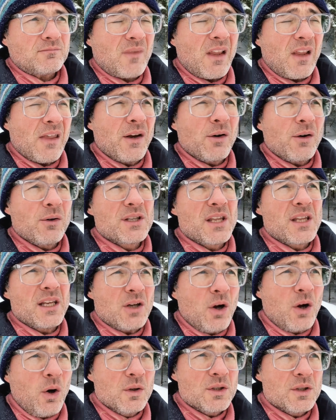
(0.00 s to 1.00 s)
There was this
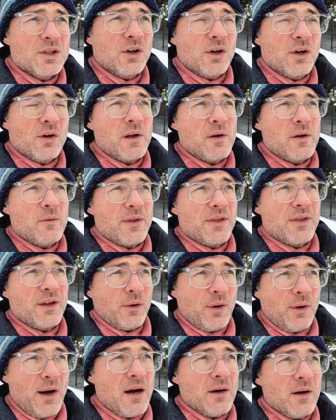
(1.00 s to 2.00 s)
whole story with the
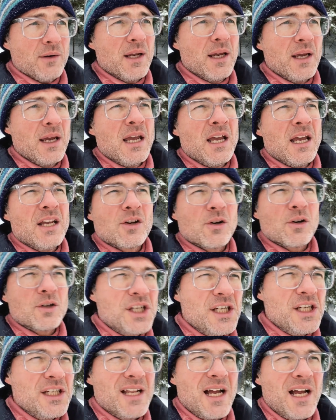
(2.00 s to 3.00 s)
crown, so
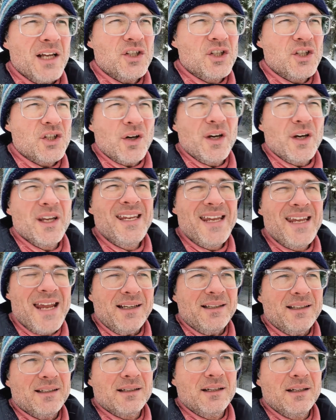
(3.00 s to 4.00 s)
she's not sure
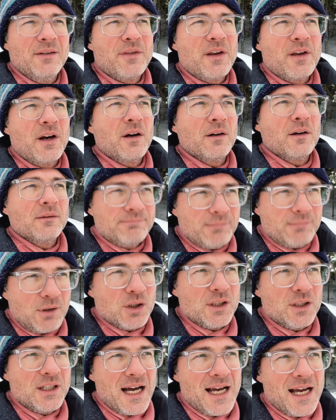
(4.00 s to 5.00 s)
yet if they're
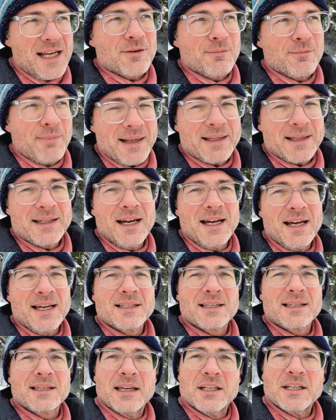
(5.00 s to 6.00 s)
good guys or bad
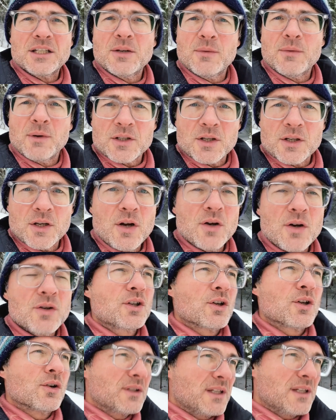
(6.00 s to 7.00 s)
guys, and she wants to know.
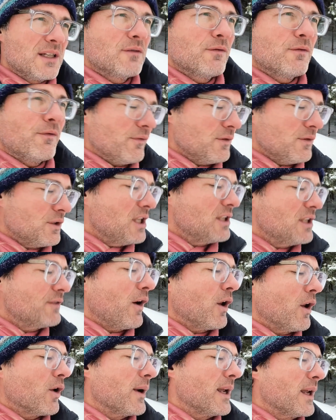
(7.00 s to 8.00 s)
So she's
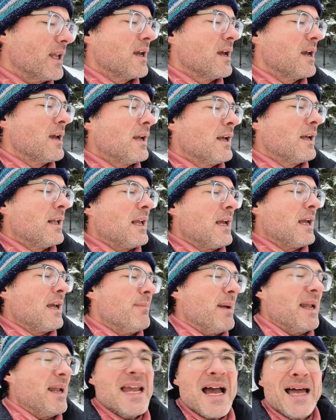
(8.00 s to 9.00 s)
following
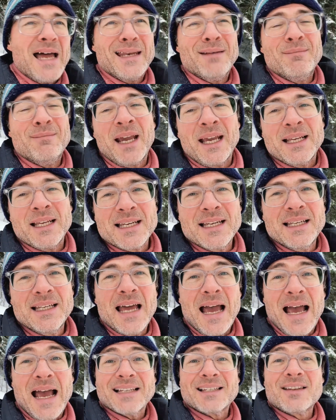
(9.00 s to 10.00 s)
Melian and Miresin
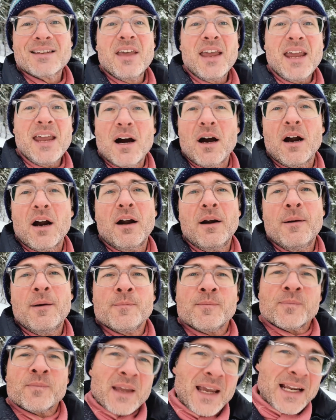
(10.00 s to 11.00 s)
as they are
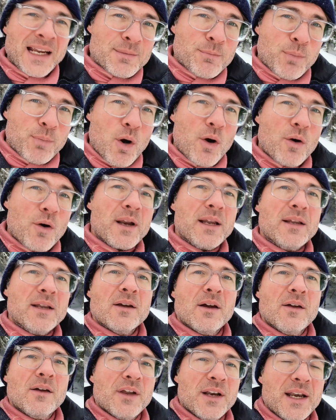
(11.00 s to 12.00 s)
exploring
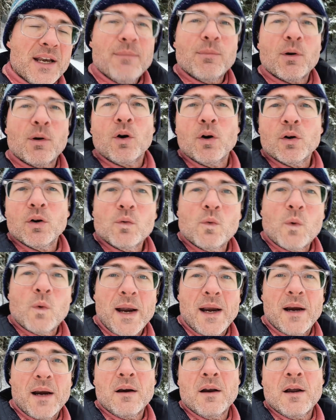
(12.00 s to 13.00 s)
the neighborhood
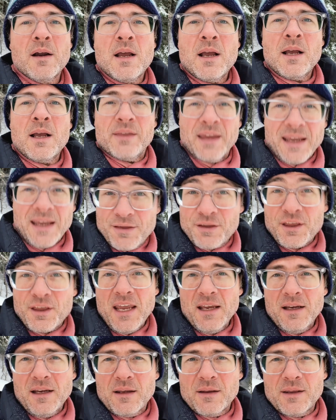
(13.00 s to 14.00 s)
where they
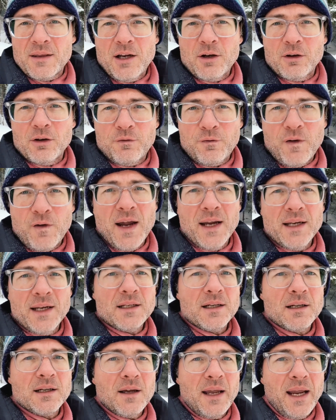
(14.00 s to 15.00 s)
think they could
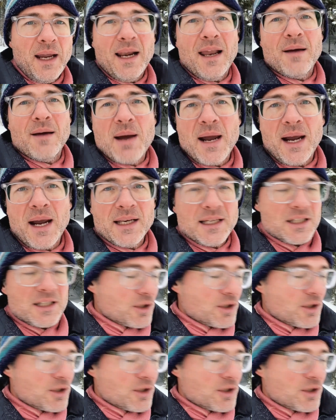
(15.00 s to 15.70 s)
find Erlaber and his